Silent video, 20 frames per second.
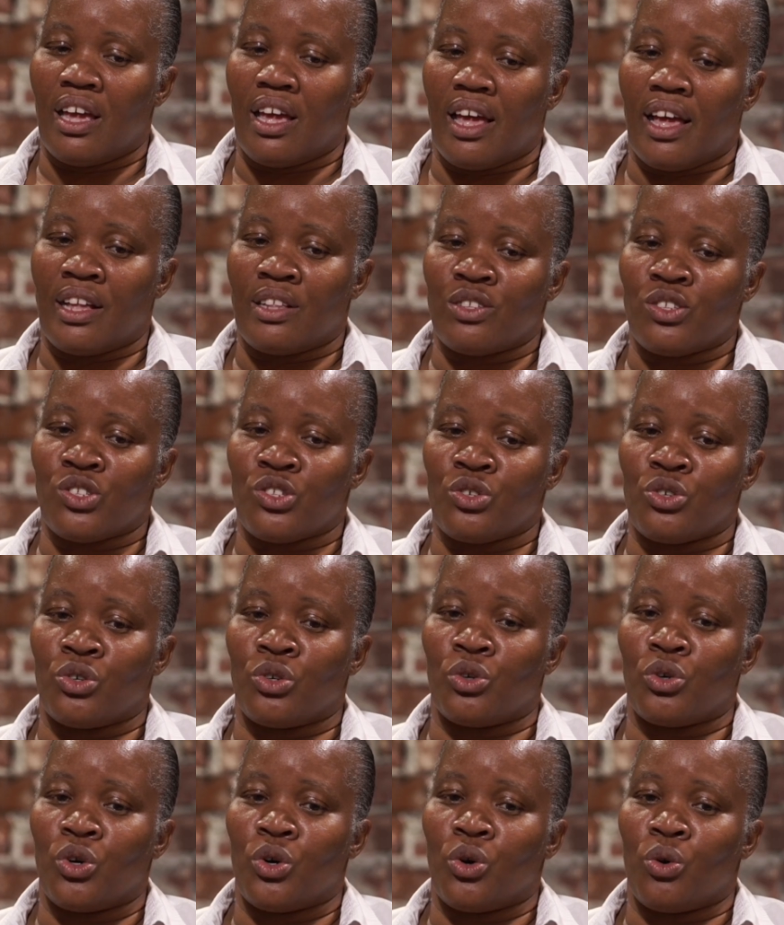And
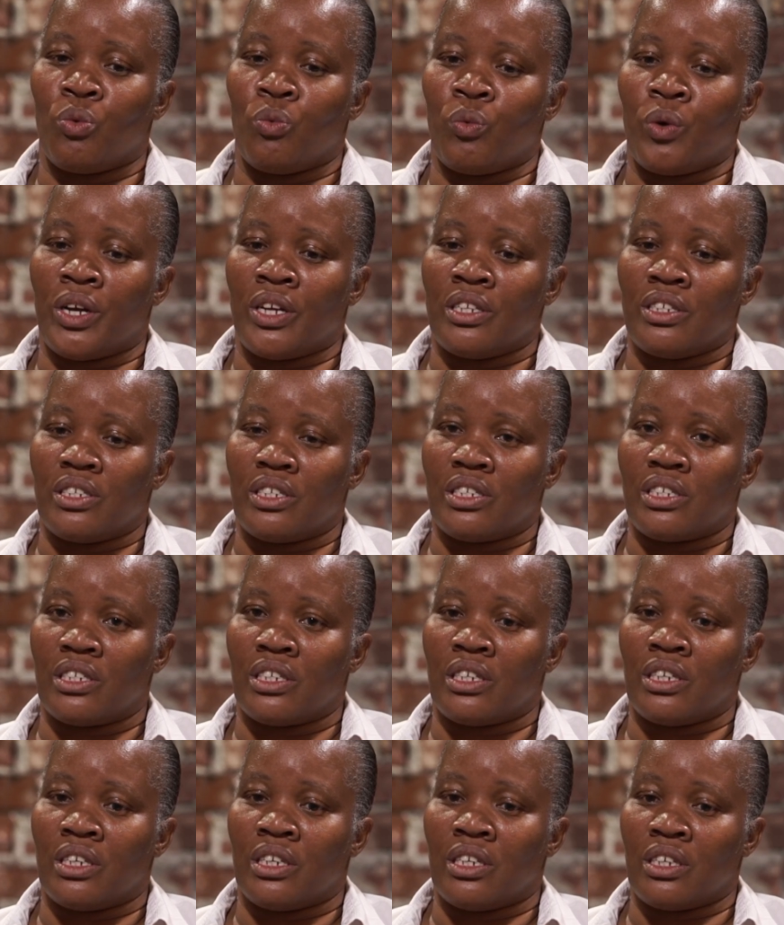so when
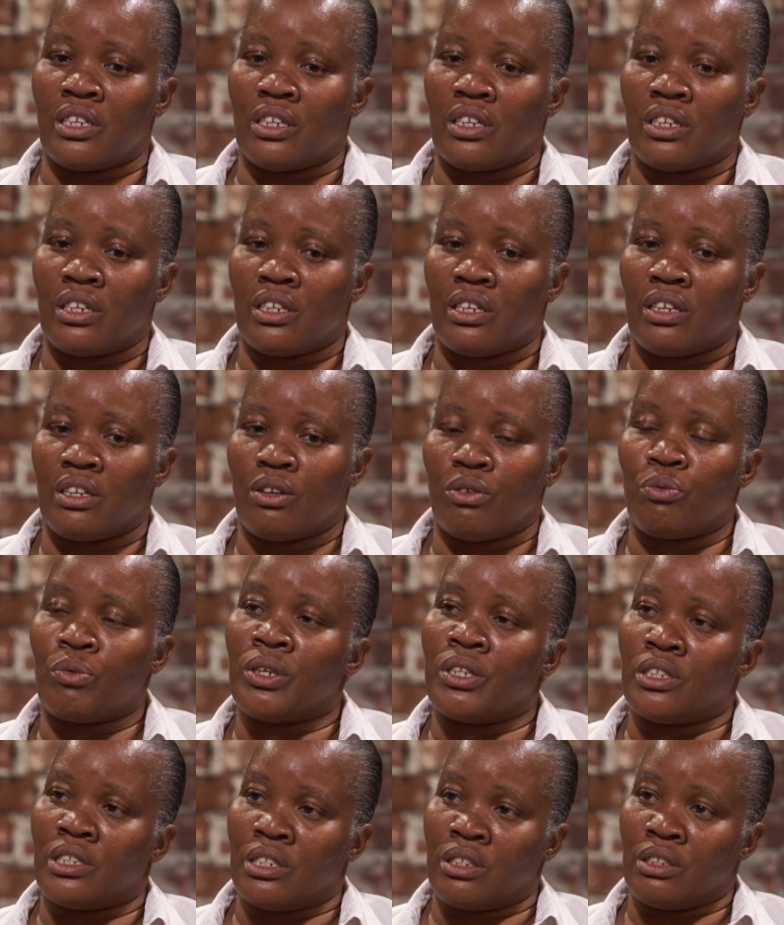she
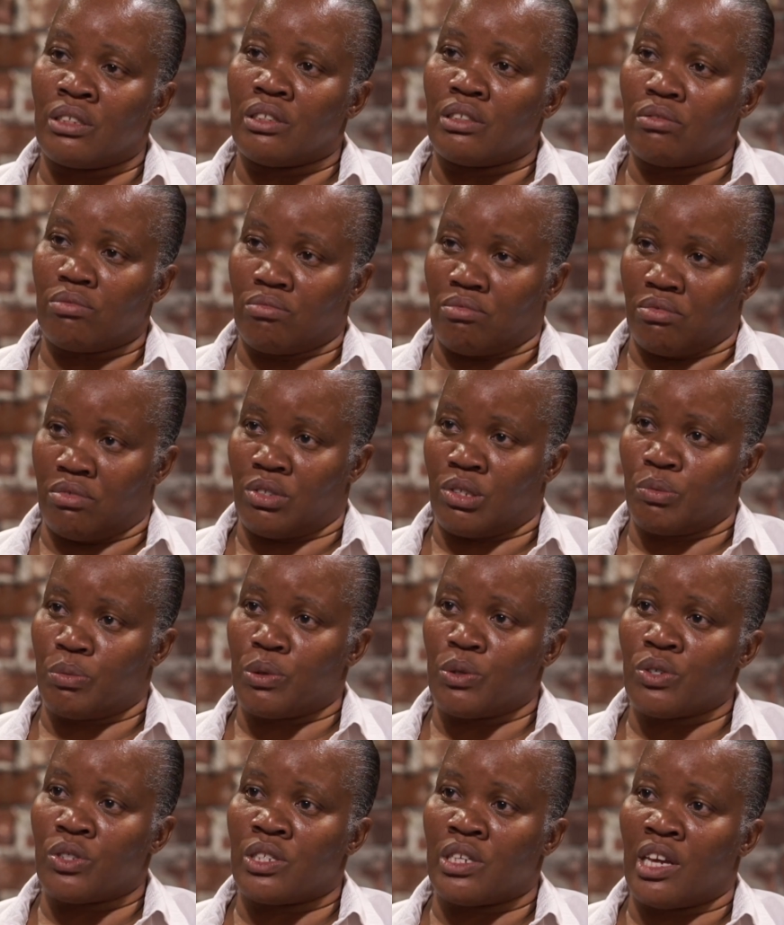
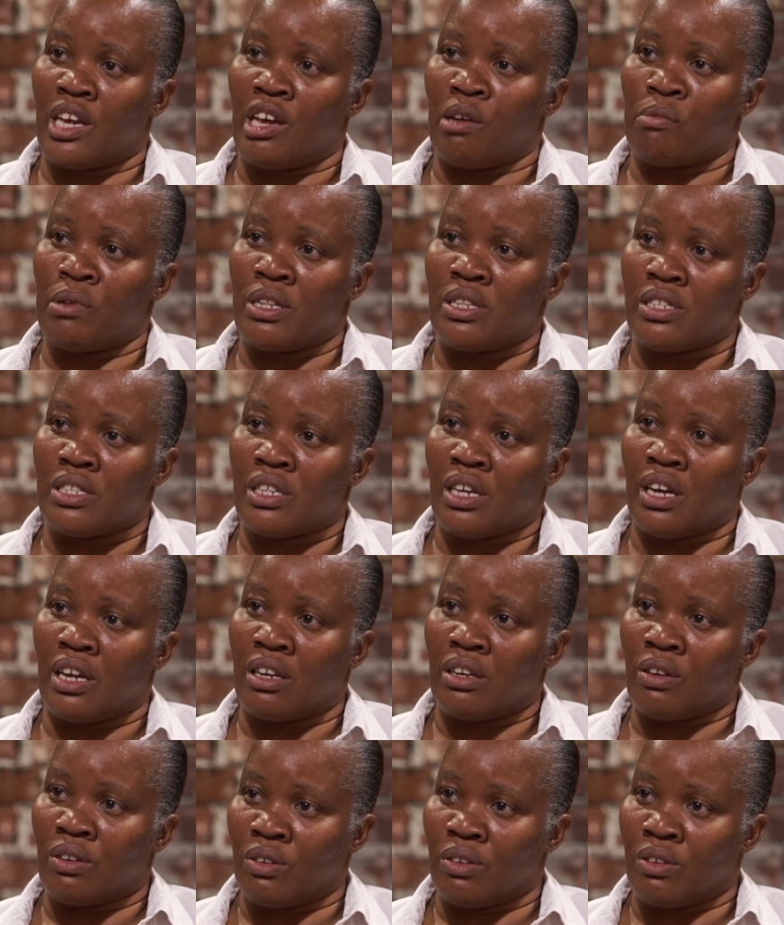spoke to him and said,